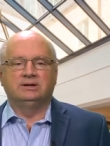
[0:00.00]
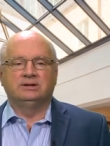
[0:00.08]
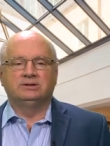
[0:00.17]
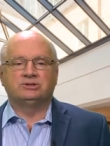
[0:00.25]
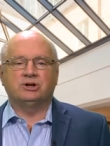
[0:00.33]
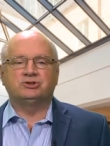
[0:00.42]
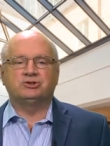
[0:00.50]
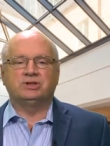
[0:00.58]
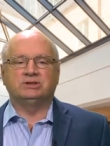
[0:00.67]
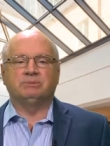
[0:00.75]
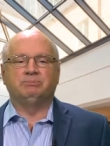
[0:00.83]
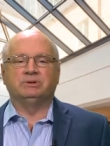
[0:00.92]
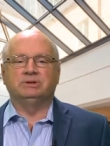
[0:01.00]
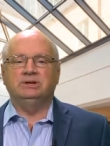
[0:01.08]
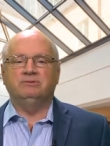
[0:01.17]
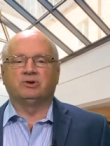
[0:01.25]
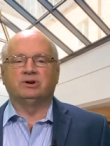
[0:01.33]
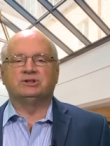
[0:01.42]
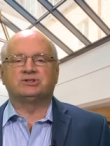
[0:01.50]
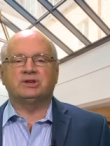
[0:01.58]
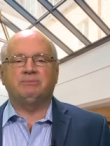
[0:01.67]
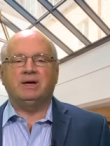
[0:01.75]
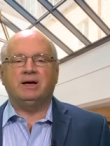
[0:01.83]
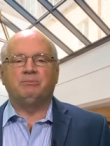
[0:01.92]
such that the believer is
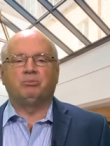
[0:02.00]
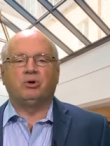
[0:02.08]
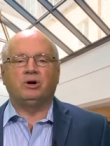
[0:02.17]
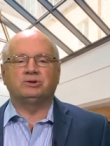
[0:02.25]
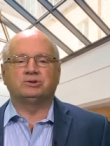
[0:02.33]
somehow brought